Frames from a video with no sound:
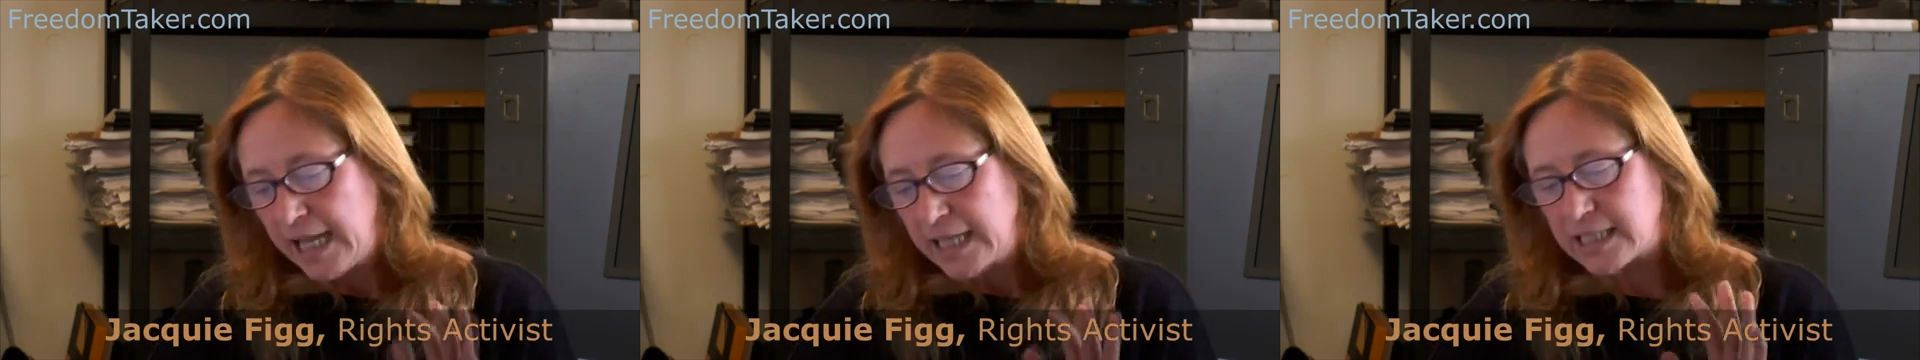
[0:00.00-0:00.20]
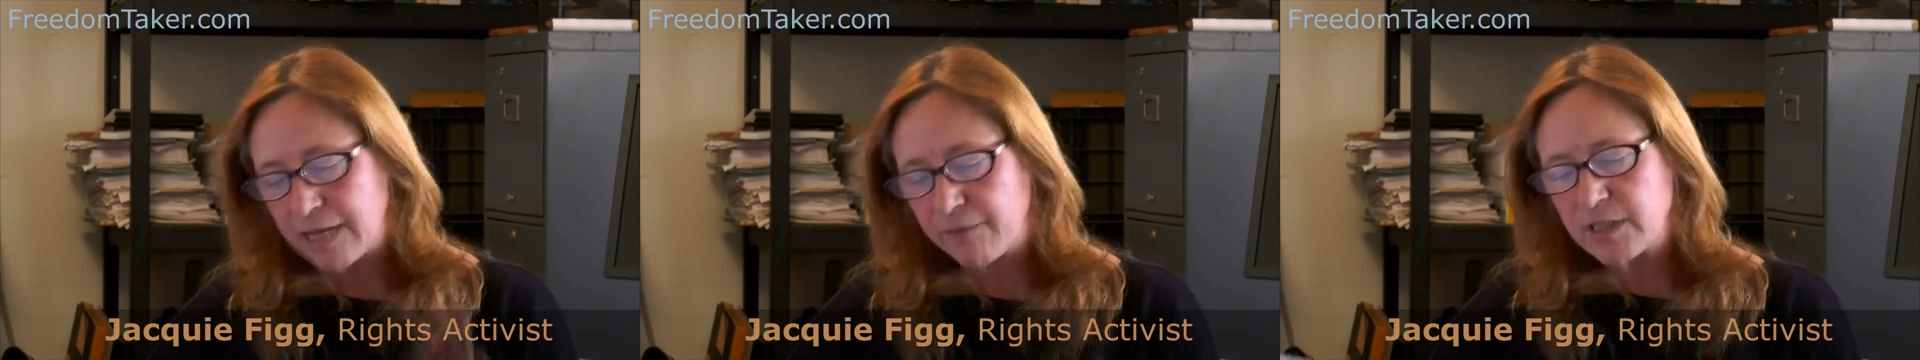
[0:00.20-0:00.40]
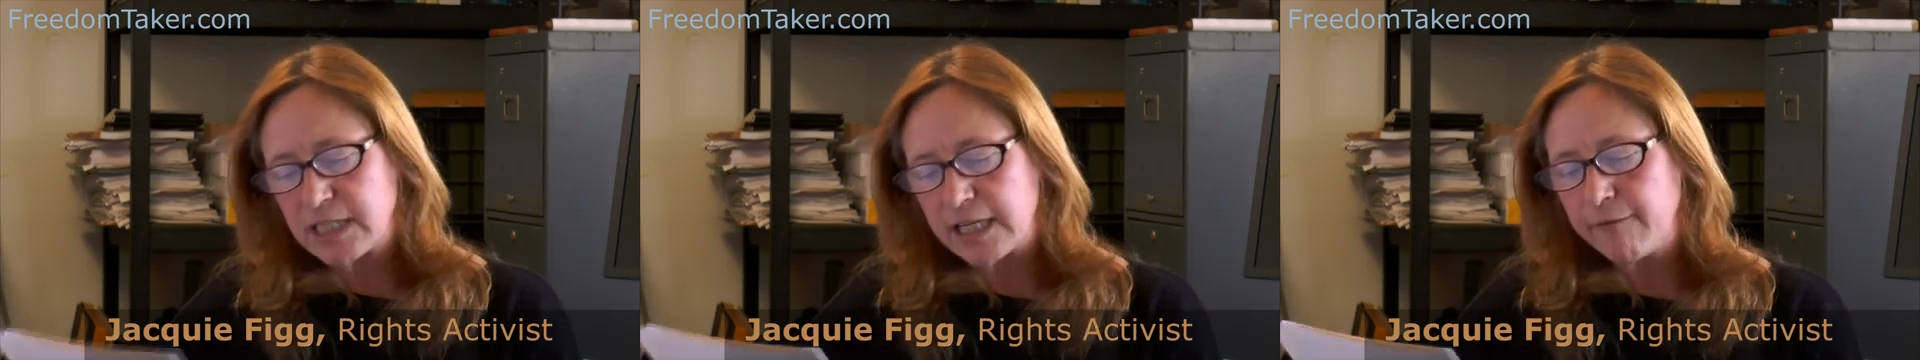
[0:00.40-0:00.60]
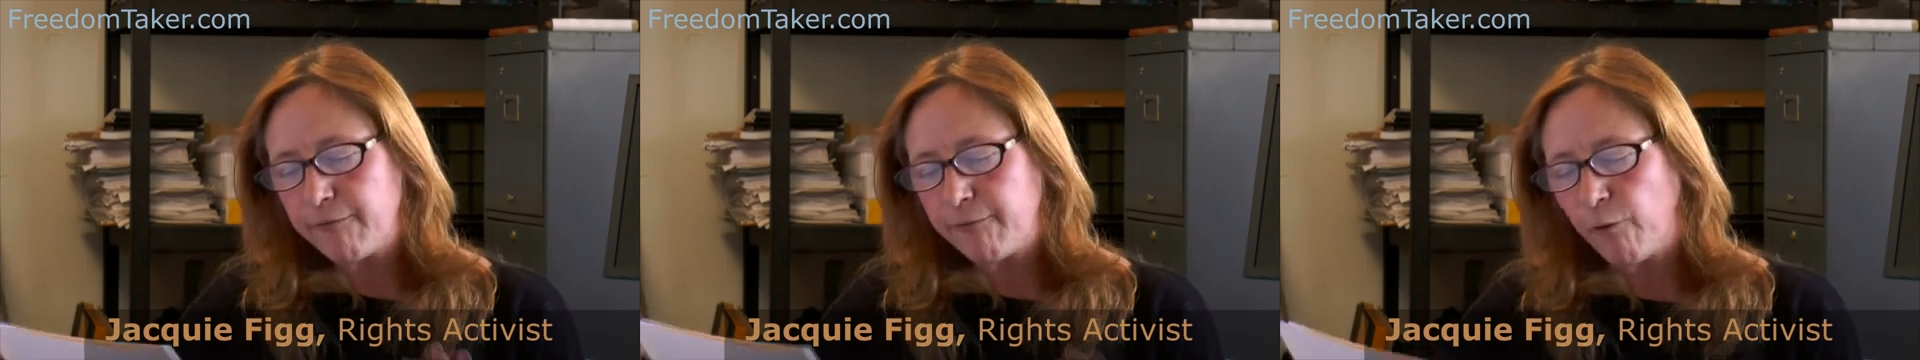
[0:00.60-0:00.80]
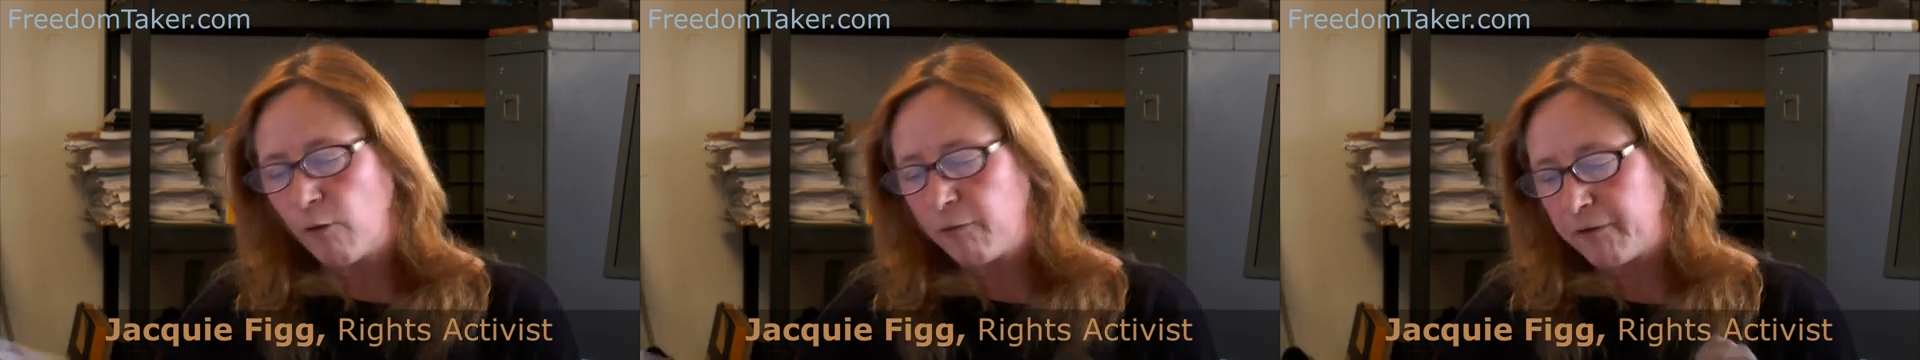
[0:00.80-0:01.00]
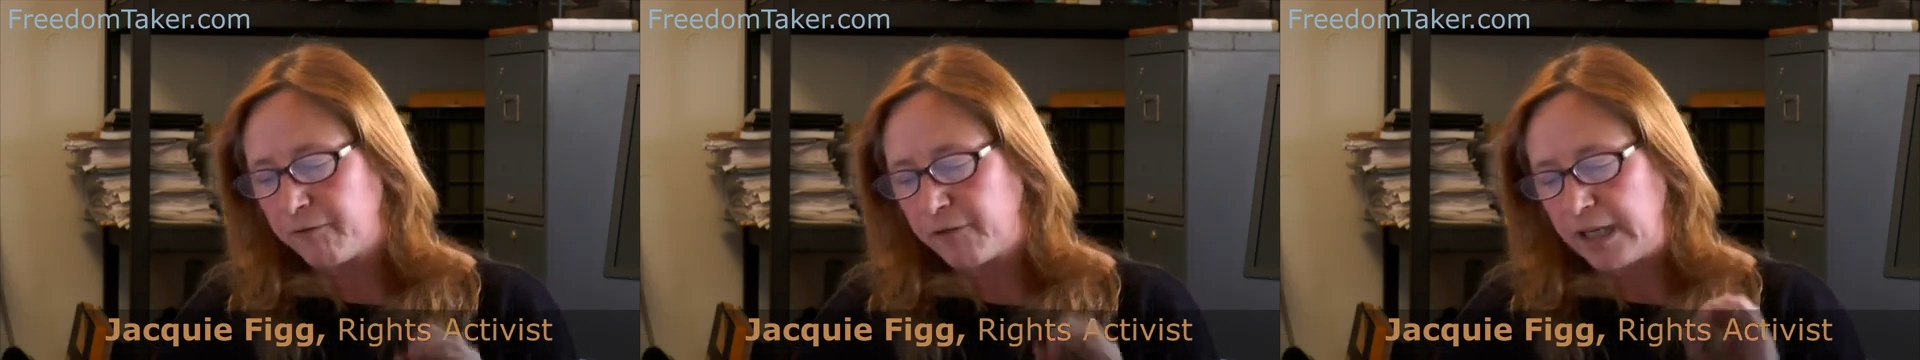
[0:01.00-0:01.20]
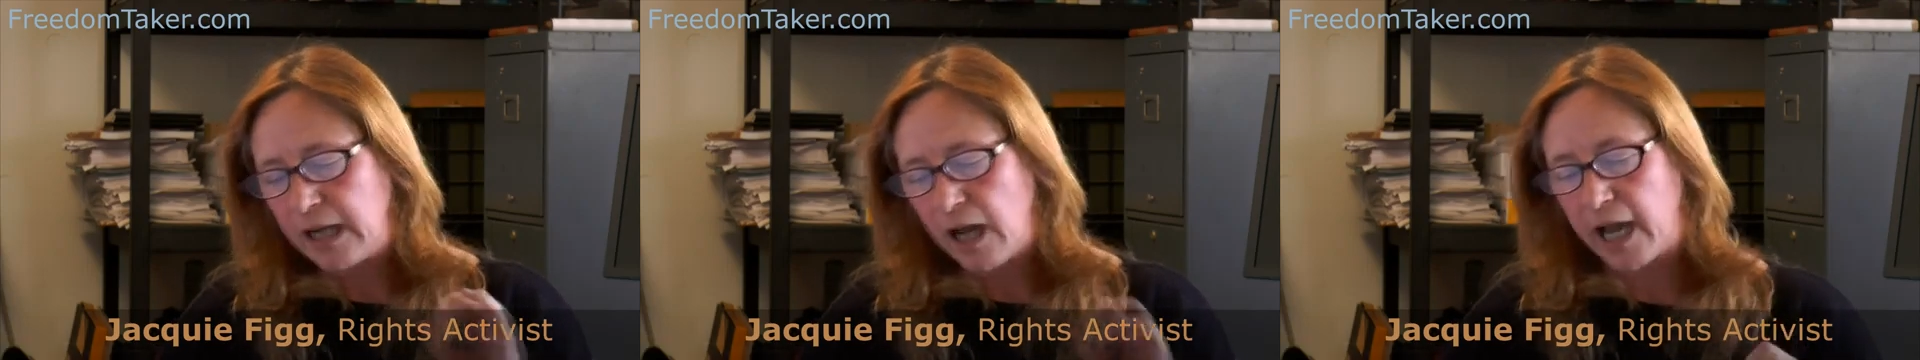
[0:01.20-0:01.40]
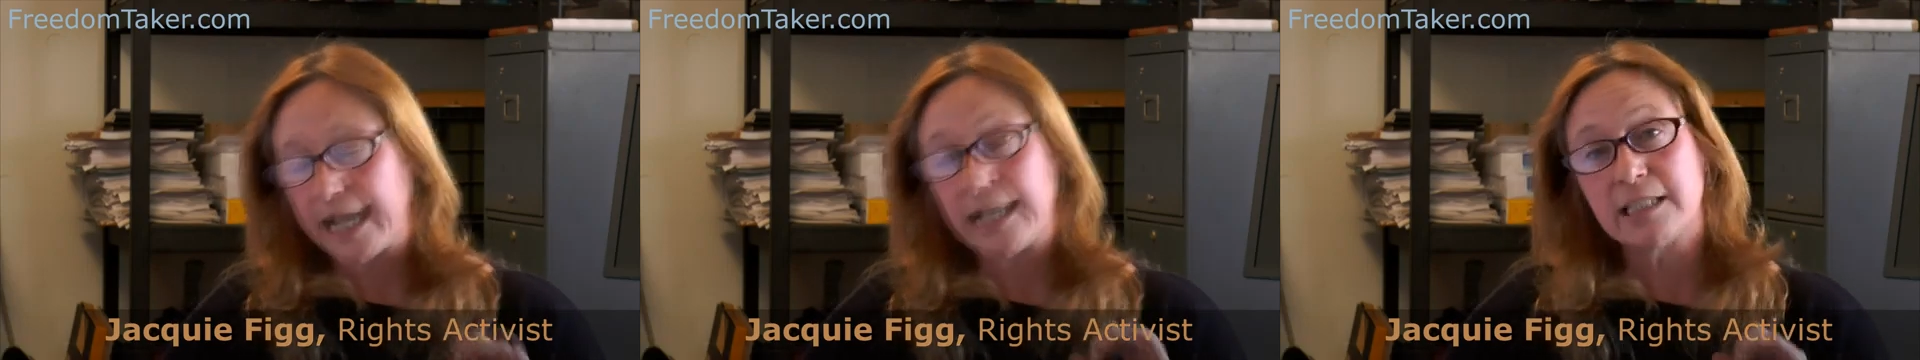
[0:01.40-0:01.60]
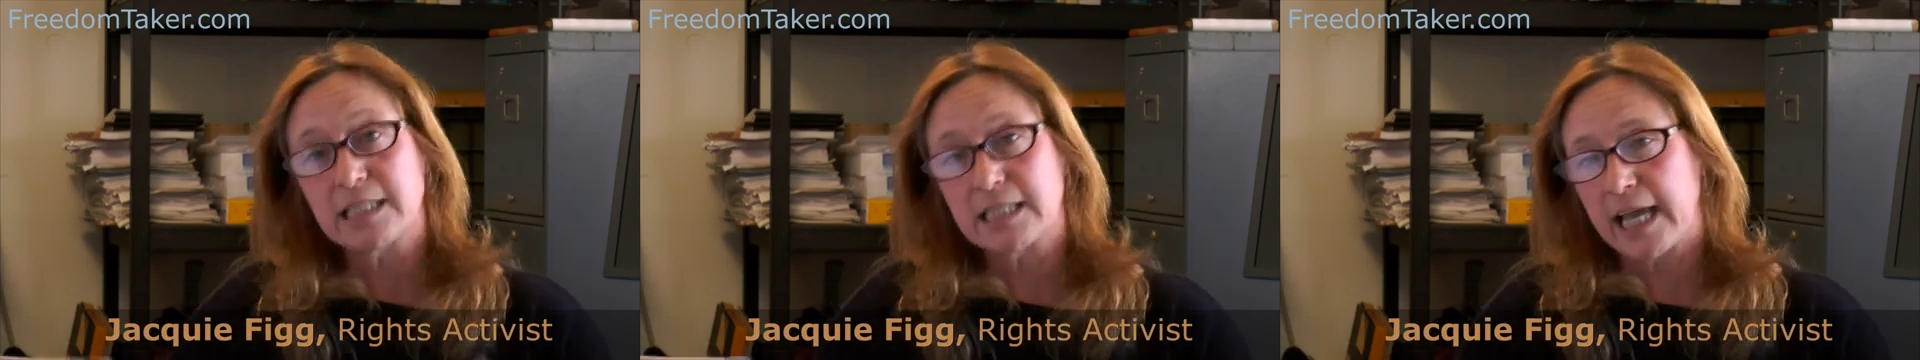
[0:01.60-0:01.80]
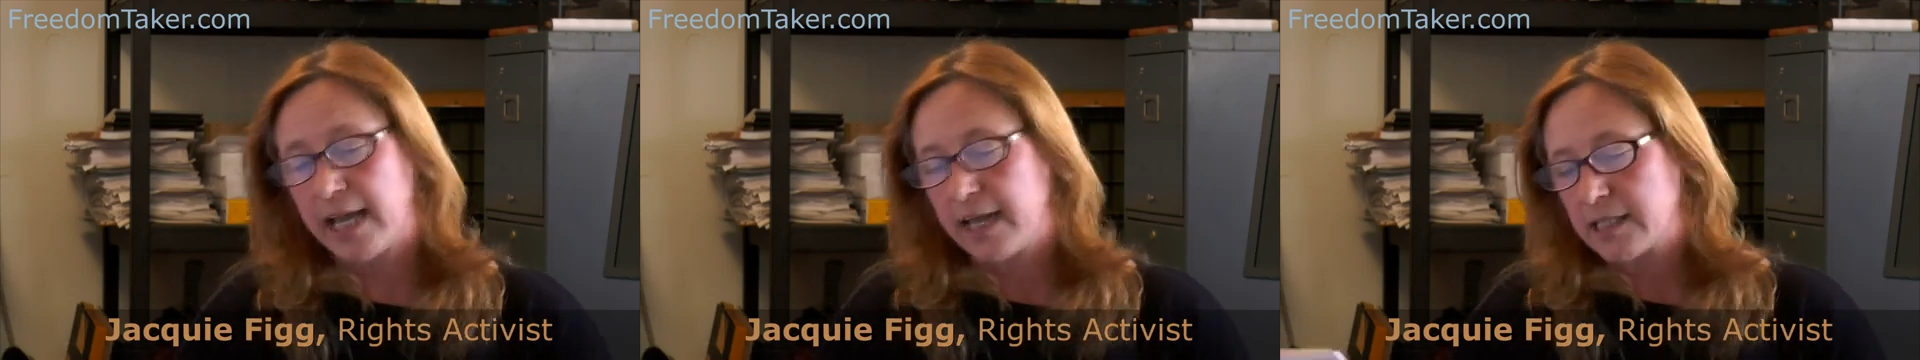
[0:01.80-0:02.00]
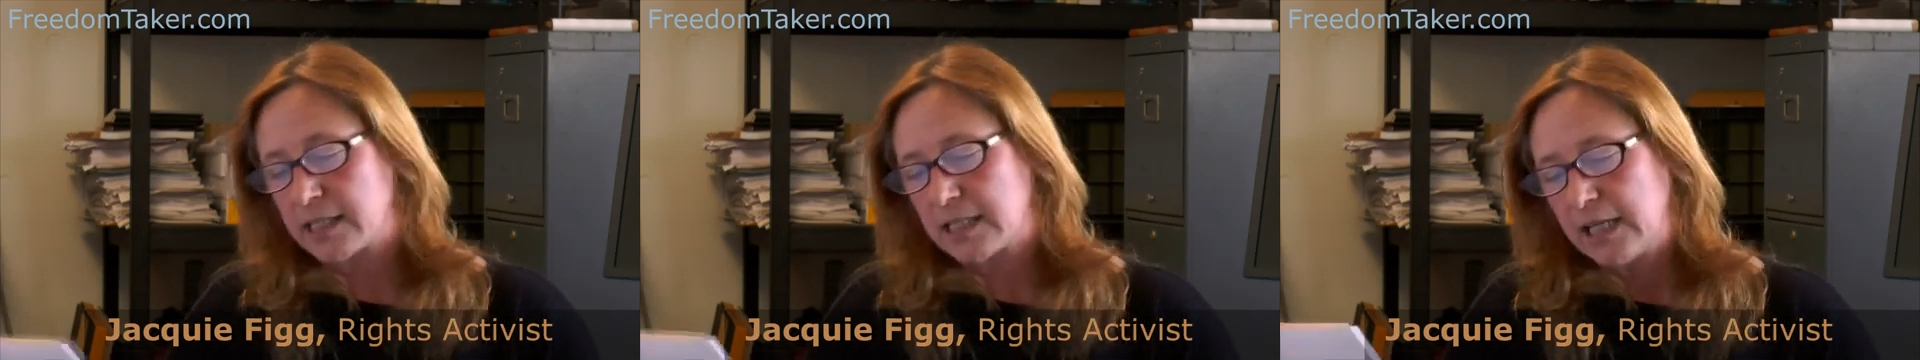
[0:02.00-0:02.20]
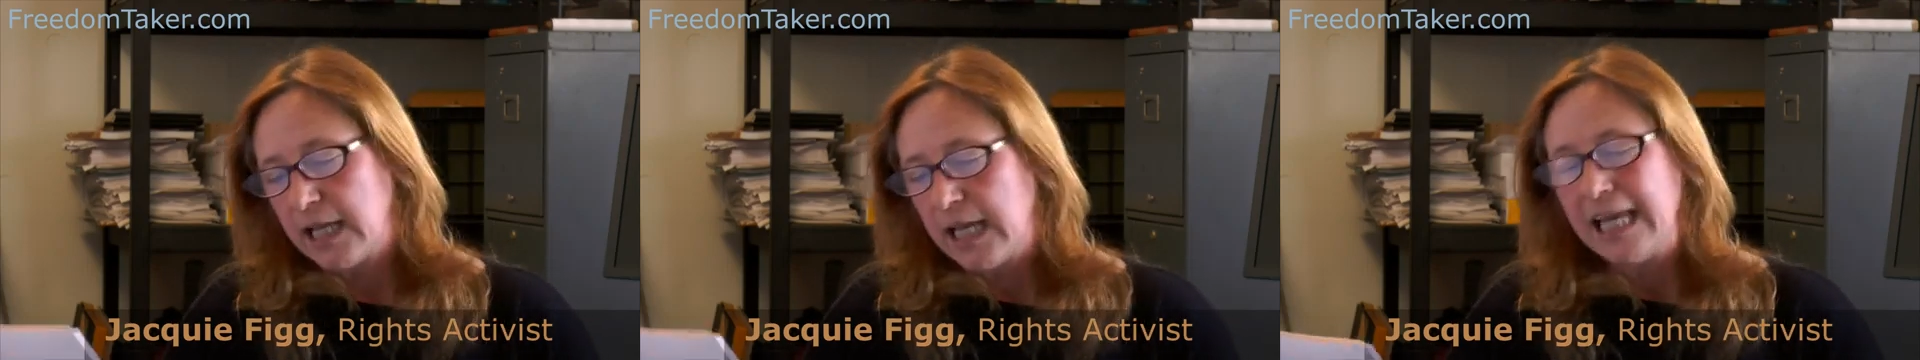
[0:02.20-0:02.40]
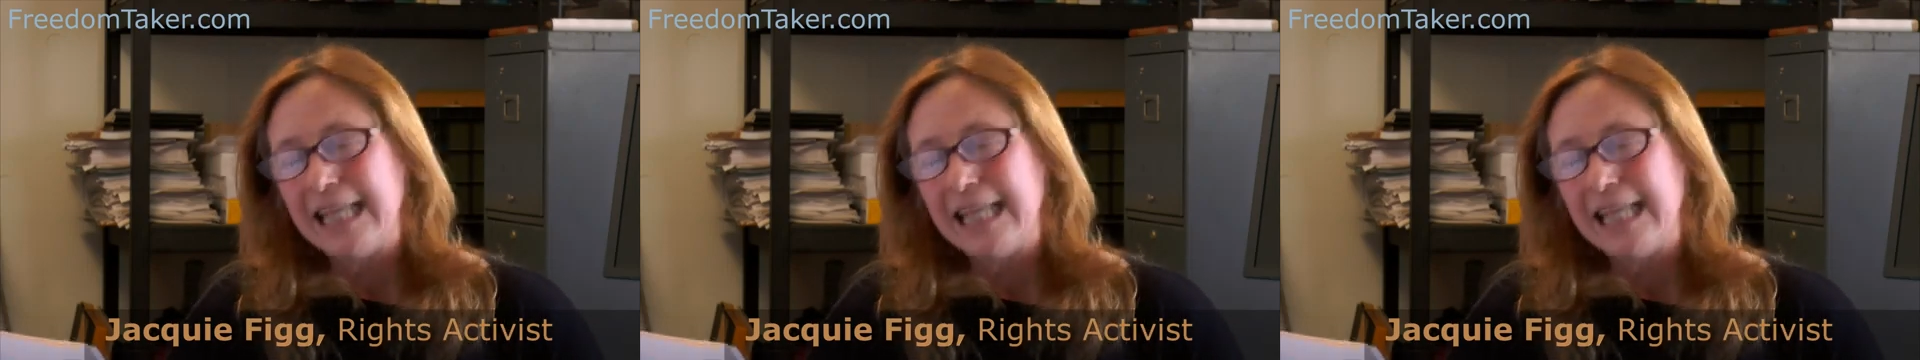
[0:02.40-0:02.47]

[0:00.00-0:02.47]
17459 says